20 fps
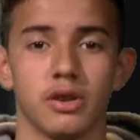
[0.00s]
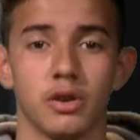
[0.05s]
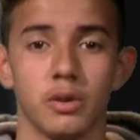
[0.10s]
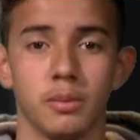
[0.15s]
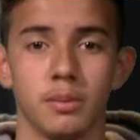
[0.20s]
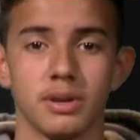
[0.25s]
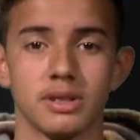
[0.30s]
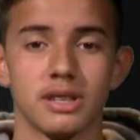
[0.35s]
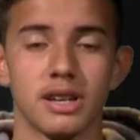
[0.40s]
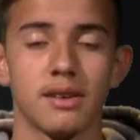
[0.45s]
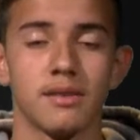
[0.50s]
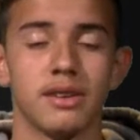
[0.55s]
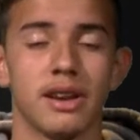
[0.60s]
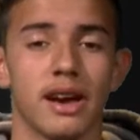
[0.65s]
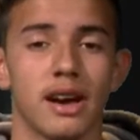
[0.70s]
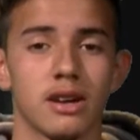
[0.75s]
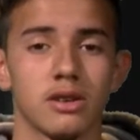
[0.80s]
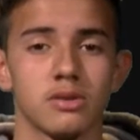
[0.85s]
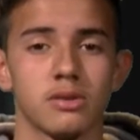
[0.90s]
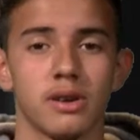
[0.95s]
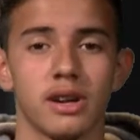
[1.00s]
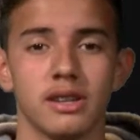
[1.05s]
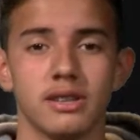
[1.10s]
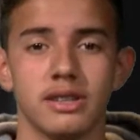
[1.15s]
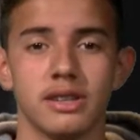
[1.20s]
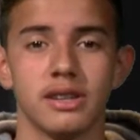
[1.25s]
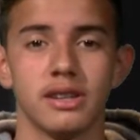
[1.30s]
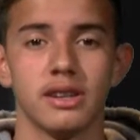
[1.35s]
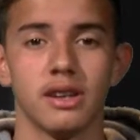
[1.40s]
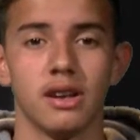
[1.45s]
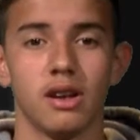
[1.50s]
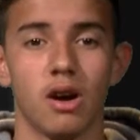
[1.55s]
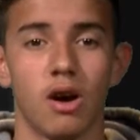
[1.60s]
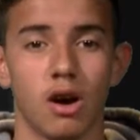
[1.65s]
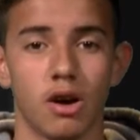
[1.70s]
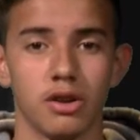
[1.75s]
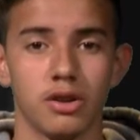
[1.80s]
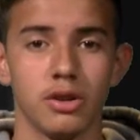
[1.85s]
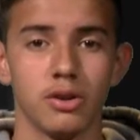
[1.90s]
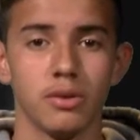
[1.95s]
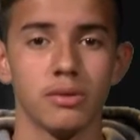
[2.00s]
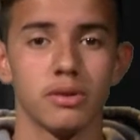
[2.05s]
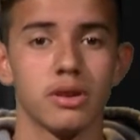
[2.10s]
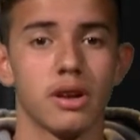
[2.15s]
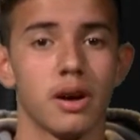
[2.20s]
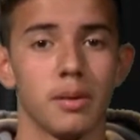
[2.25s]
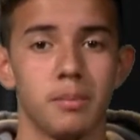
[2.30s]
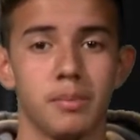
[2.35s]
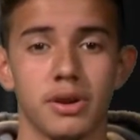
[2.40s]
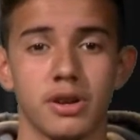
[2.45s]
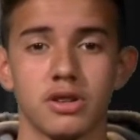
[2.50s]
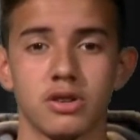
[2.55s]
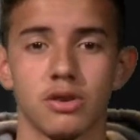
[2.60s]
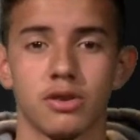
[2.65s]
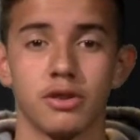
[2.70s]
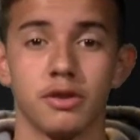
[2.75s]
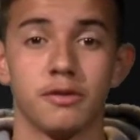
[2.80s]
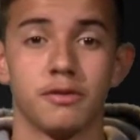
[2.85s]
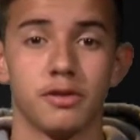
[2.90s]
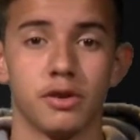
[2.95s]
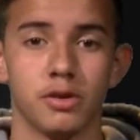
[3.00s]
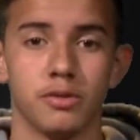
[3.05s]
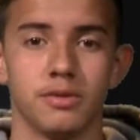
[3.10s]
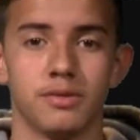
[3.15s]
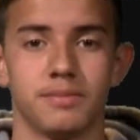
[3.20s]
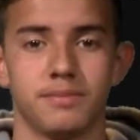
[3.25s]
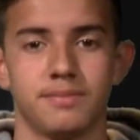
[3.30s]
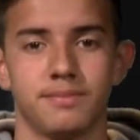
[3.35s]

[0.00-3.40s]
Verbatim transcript: You must have an actual ID on you, not a picture on your phone.